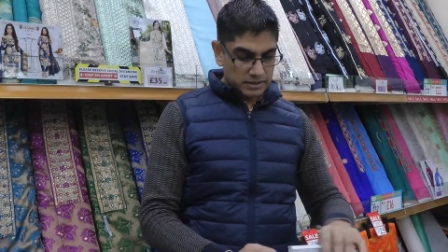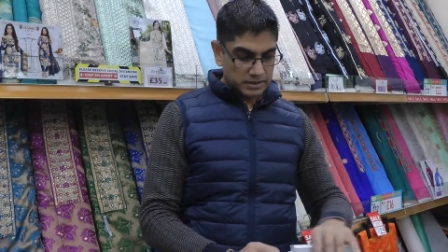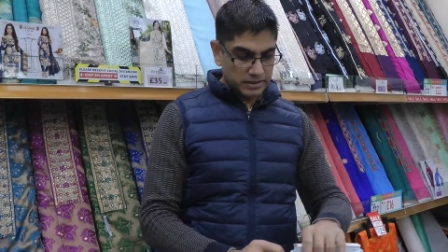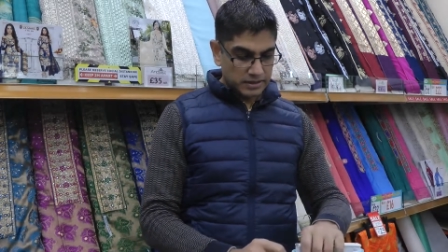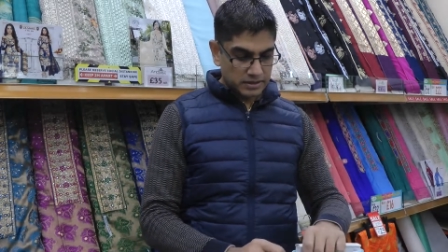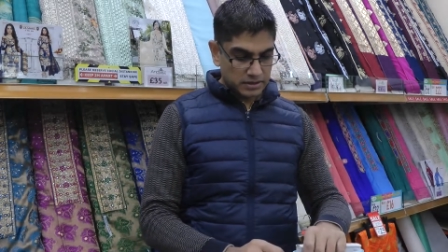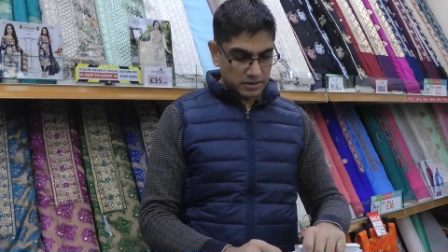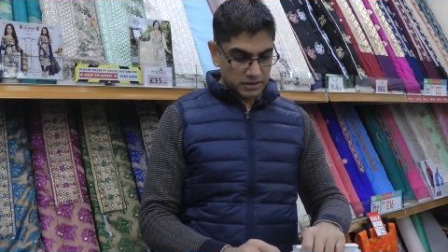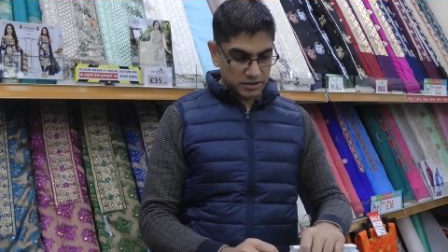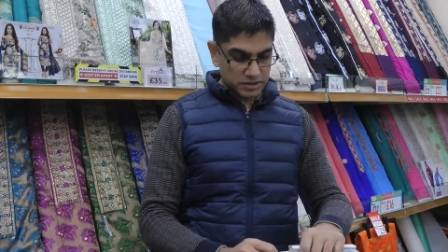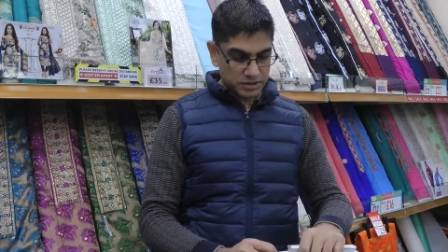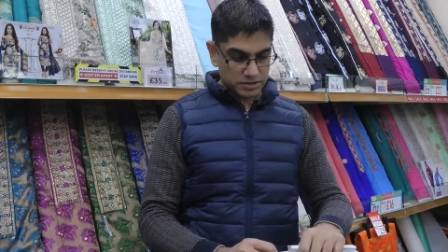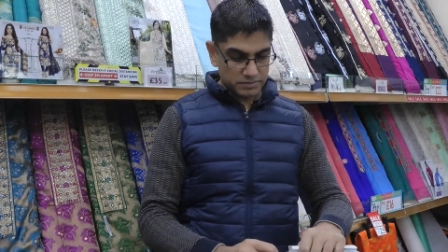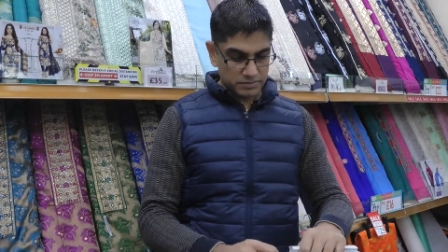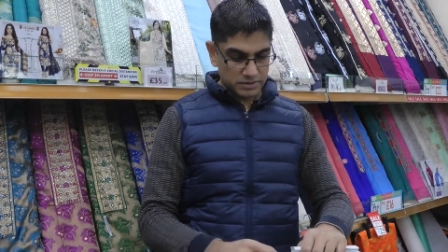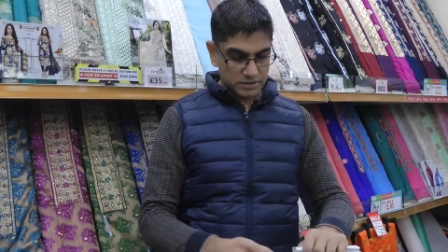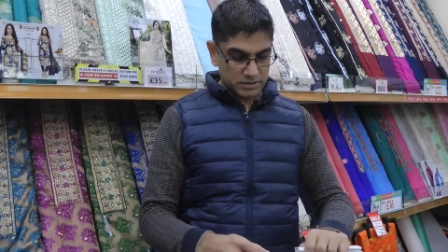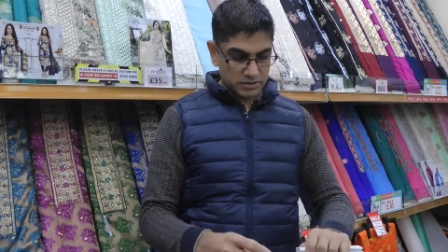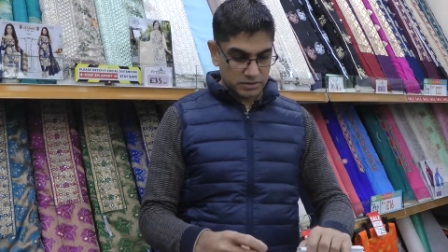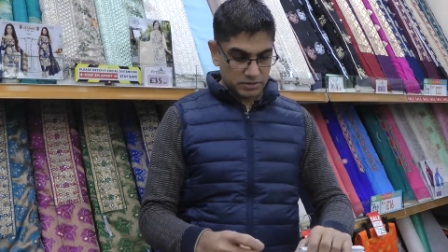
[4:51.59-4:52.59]
that
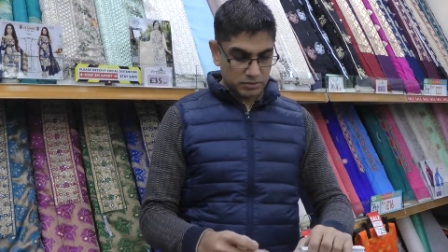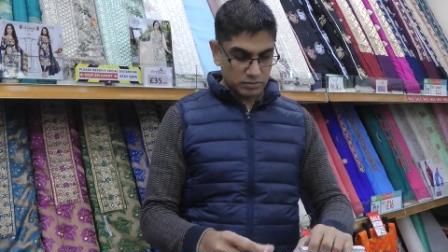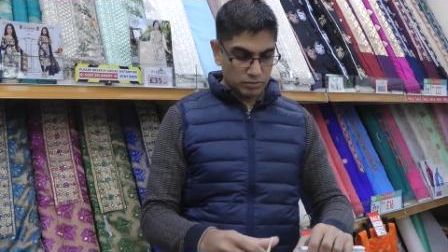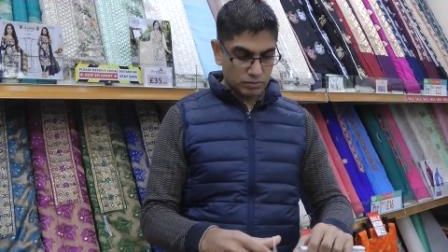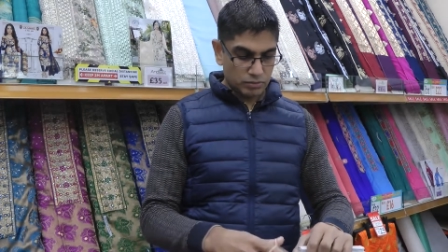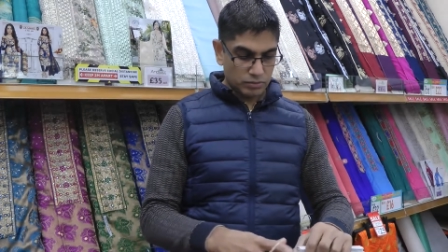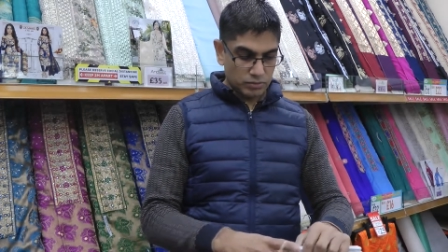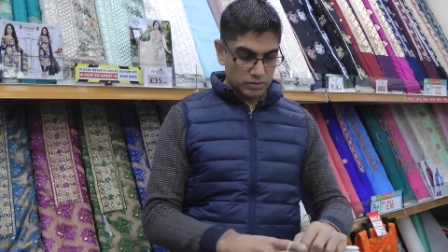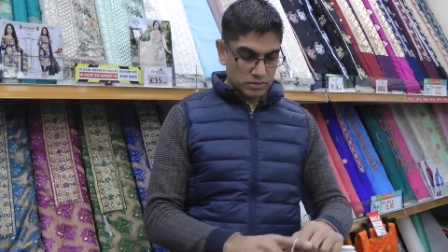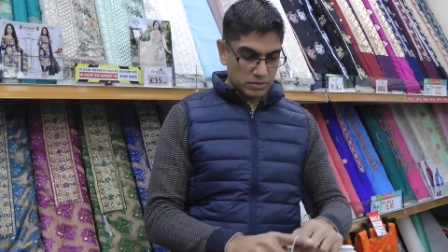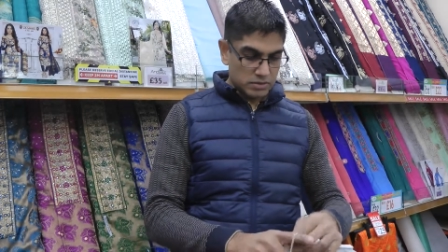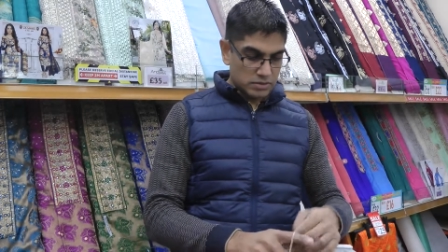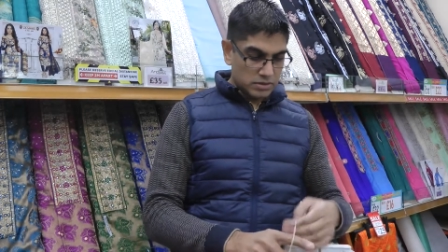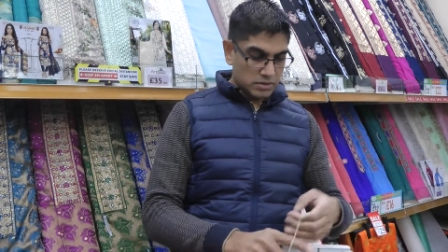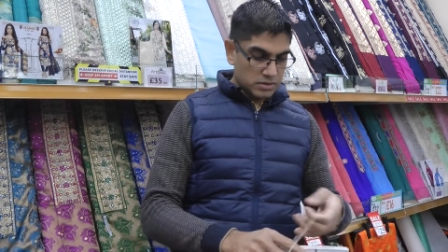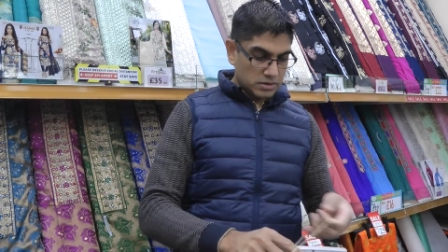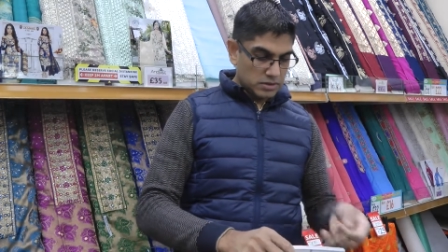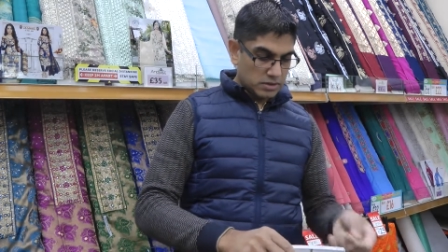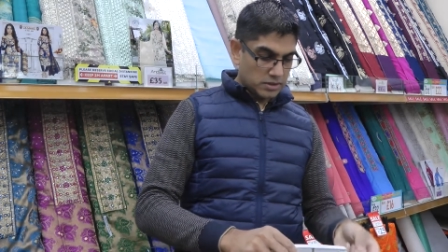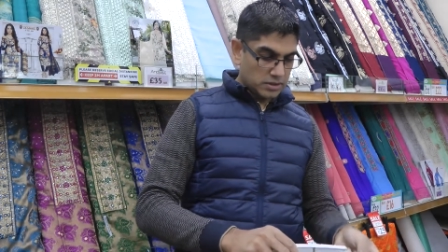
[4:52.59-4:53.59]
customers
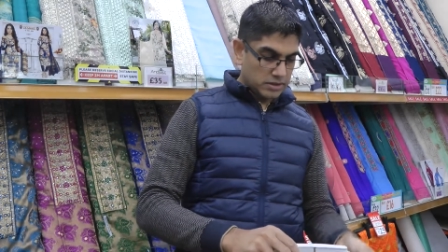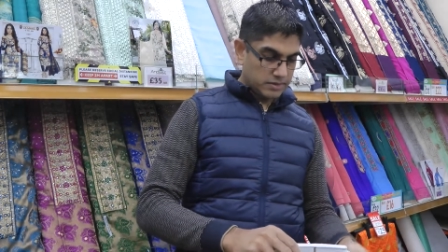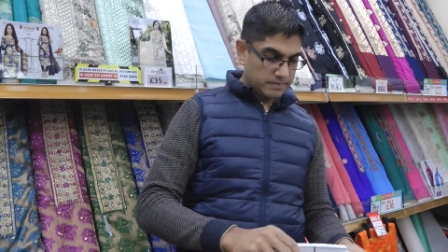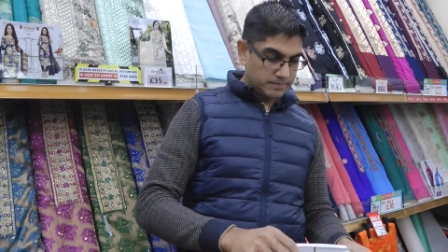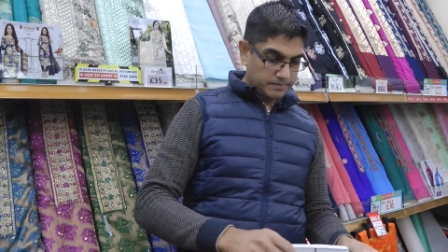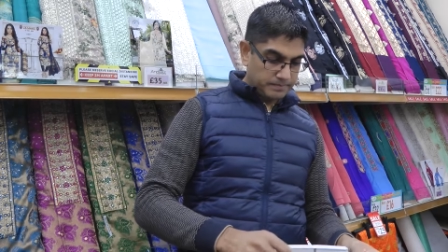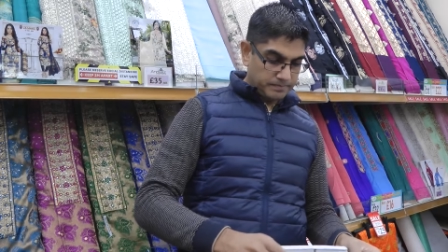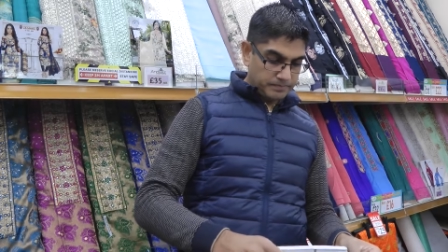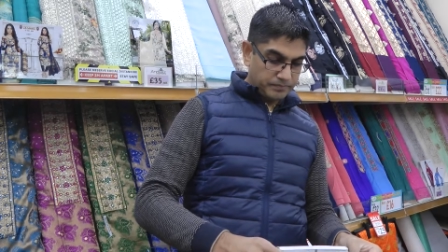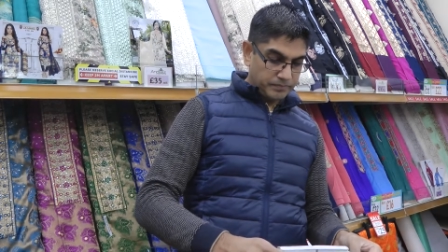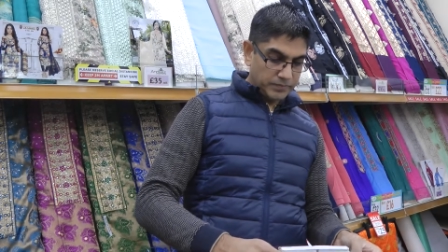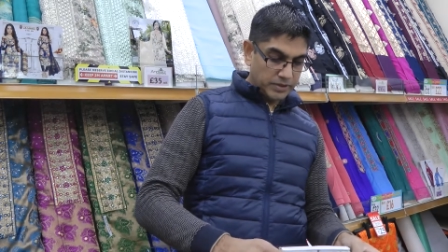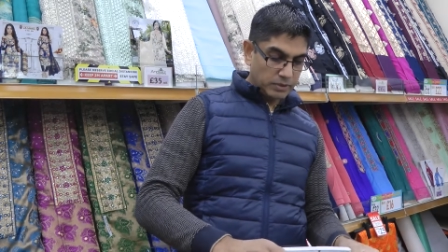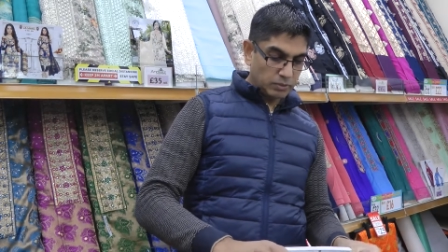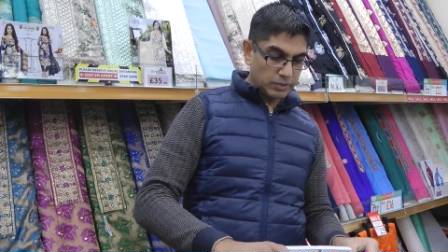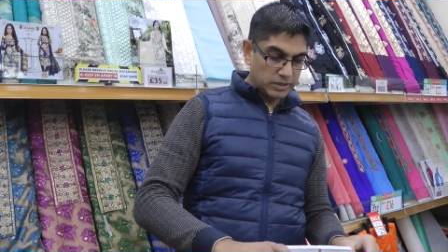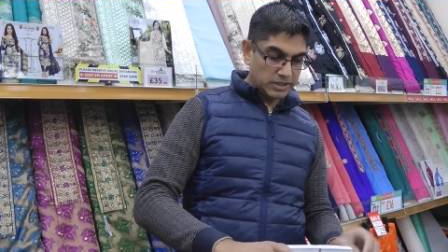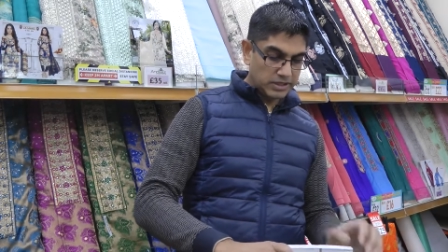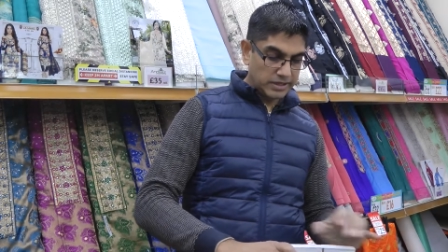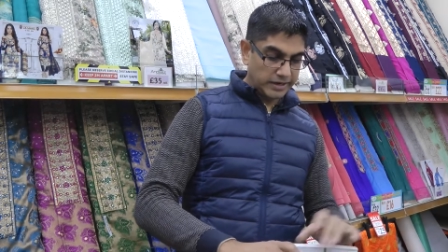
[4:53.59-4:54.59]

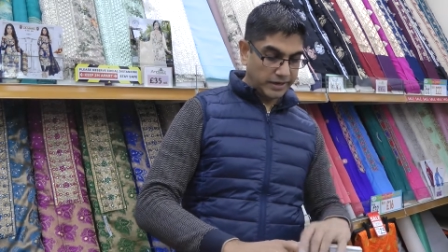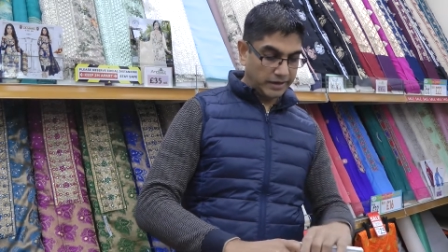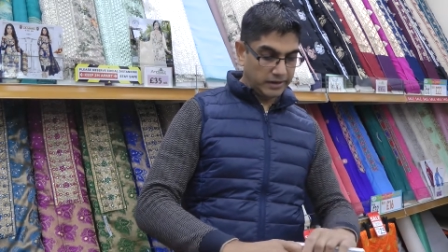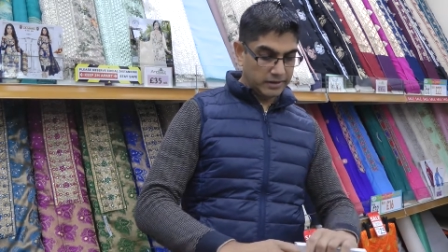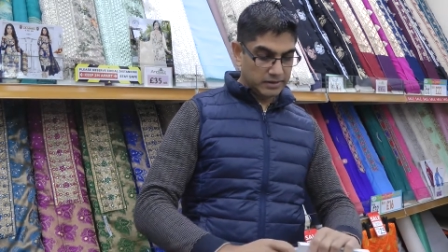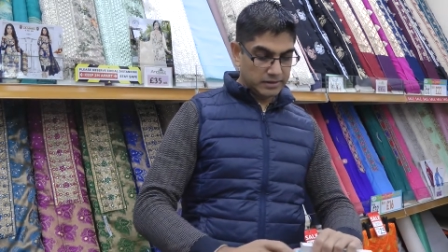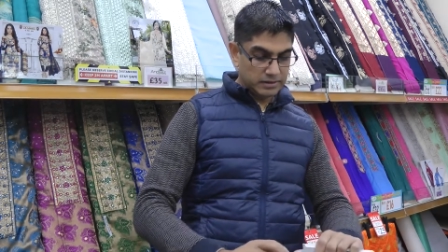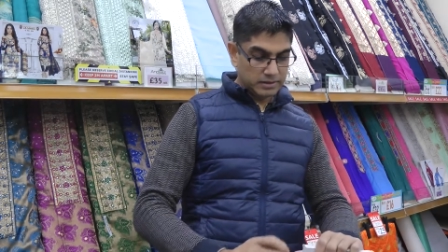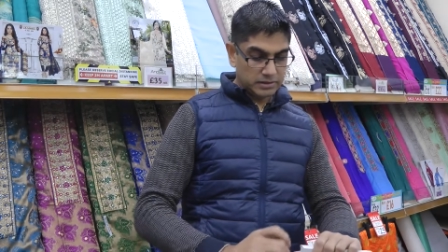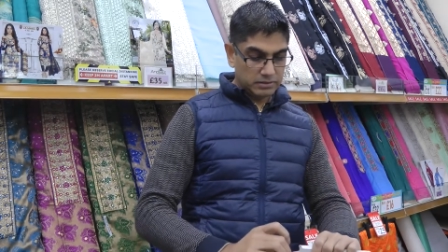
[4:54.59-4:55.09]
will like.